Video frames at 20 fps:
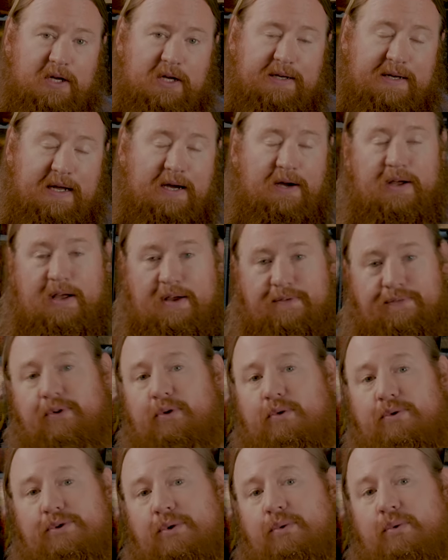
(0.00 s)
Now, if
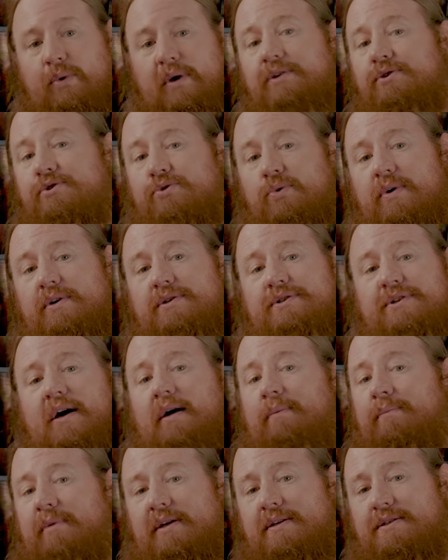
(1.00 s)
you do enjoy
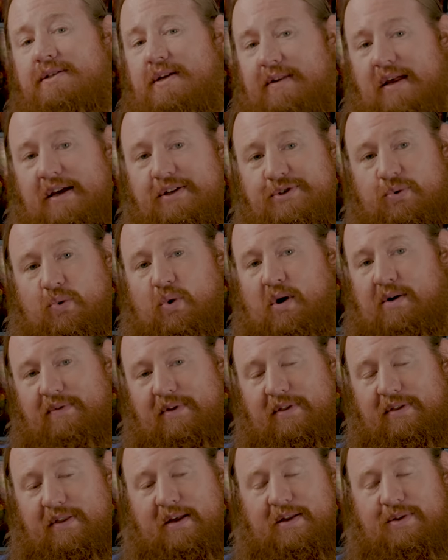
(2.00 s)
zombies and that sort of a
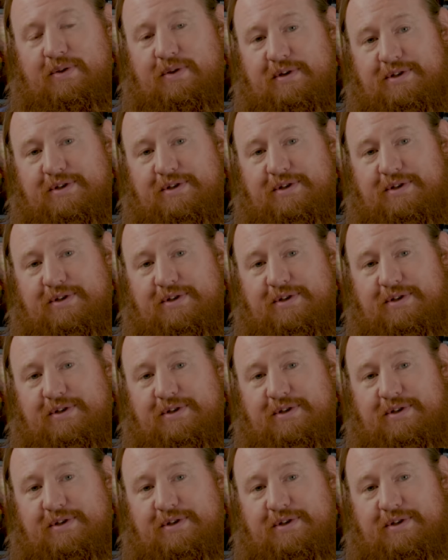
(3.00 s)
thing,